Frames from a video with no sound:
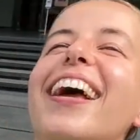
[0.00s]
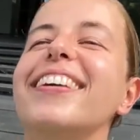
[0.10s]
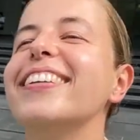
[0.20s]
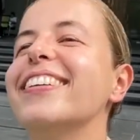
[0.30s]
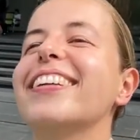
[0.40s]

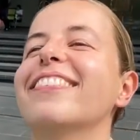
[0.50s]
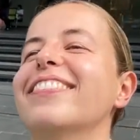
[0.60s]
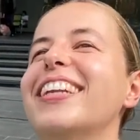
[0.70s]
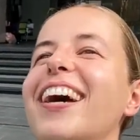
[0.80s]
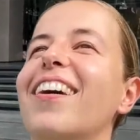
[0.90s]
You don't
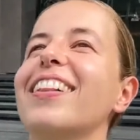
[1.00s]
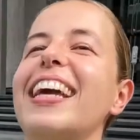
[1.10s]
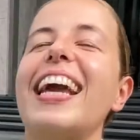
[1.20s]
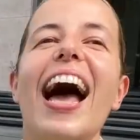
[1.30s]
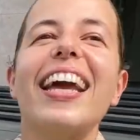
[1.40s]
even know. Like,
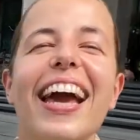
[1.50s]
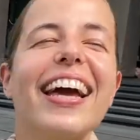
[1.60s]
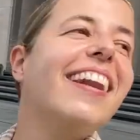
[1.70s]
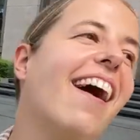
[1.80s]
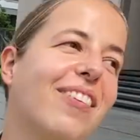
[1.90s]
I
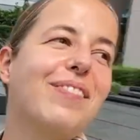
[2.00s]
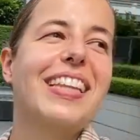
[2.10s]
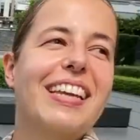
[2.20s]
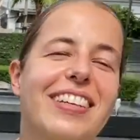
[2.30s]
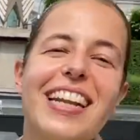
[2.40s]
cannot
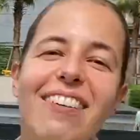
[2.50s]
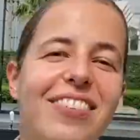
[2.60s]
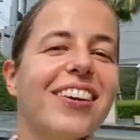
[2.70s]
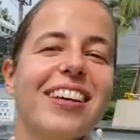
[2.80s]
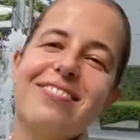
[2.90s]
believe it. I'm
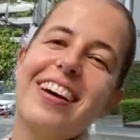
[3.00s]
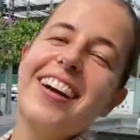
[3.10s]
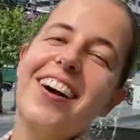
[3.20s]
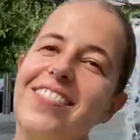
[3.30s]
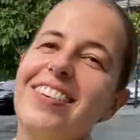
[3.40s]
going back
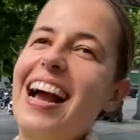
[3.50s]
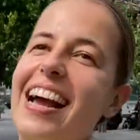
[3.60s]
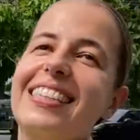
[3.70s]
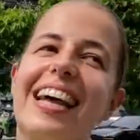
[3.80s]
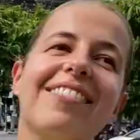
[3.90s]
home, guys.
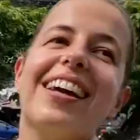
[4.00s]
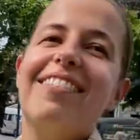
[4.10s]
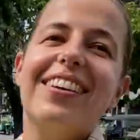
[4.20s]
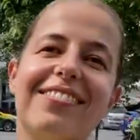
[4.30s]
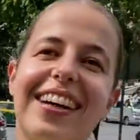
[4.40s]
I'm
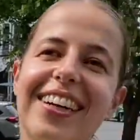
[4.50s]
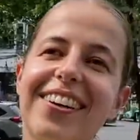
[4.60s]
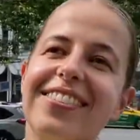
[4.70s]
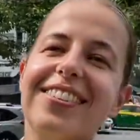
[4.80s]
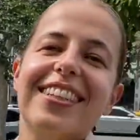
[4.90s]
coming back home
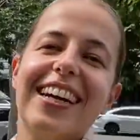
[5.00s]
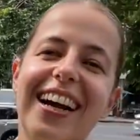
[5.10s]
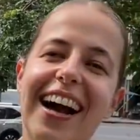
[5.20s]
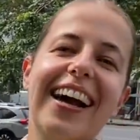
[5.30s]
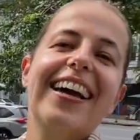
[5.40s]
to
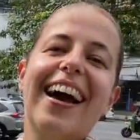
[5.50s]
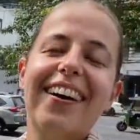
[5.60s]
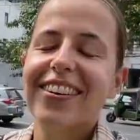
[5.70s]
Shanghai. How